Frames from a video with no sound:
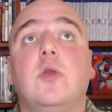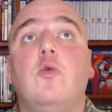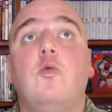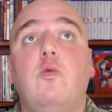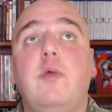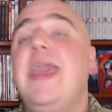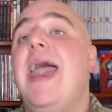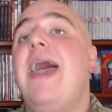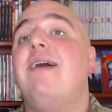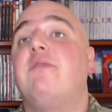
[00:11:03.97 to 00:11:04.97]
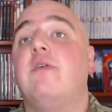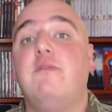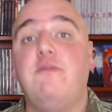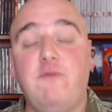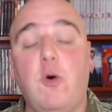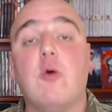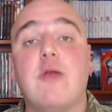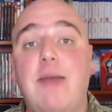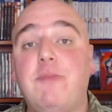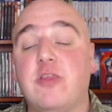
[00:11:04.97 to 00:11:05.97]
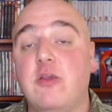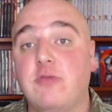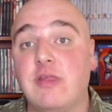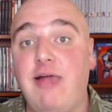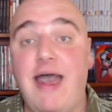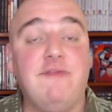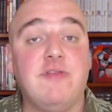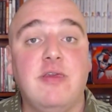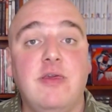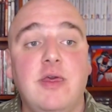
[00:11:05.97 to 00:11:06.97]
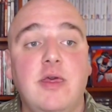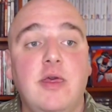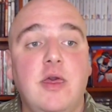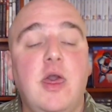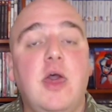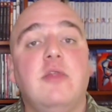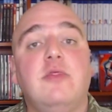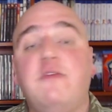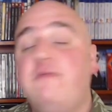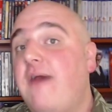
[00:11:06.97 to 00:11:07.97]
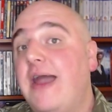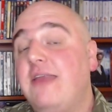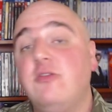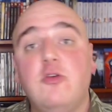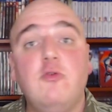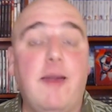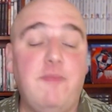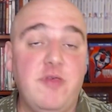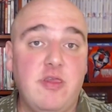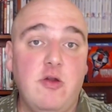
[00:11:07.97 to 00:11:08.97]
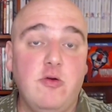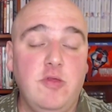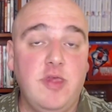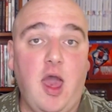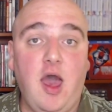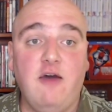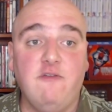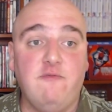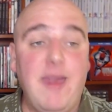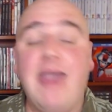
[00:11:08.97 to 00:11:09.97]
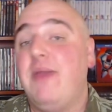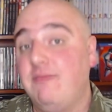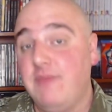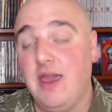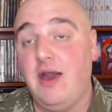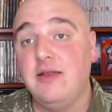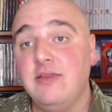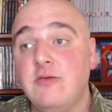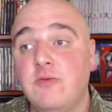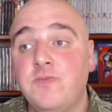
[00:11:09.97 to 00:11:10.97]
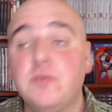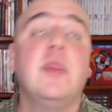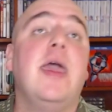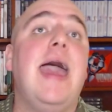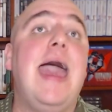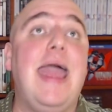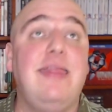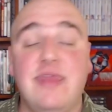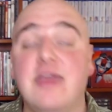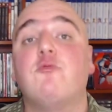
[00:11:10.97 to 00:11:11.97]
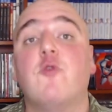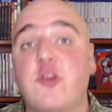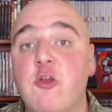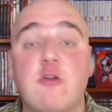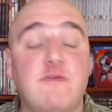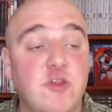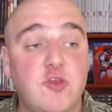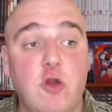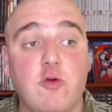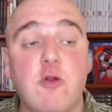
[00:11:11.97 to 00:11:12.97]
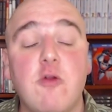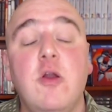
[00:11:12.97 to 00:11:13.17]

we have 4 episodes left. The final 2 episodes of Batman Beyond, and then Return of the Joker,